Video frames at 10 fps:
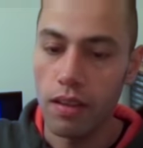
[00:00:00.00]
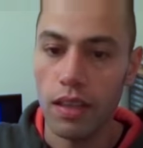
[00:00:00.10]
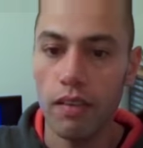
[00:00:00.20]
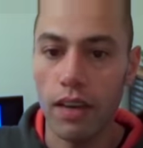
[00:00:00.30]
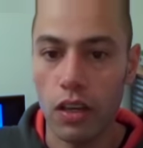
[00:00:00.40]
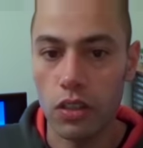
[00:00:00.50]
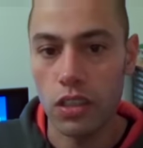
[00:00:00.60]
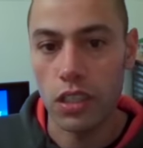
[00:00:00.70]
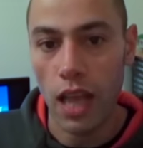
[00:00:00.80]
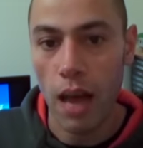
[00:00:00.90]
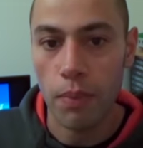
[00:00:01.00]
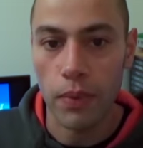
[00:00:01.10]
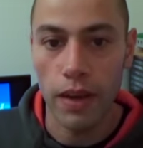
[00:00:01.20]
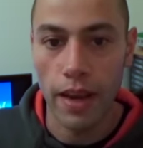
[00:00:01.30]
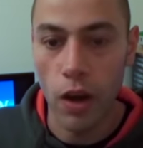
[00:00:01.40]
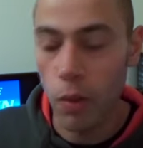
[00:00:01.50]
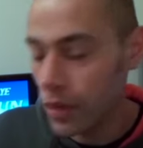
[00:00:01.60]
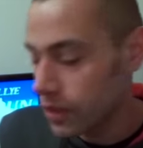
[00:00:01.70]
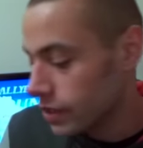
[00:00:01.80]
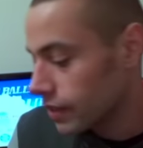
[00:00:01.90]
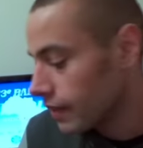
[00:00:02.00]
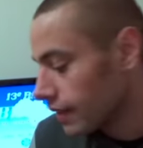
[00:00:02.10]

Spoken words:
give it a good slap and then it opens.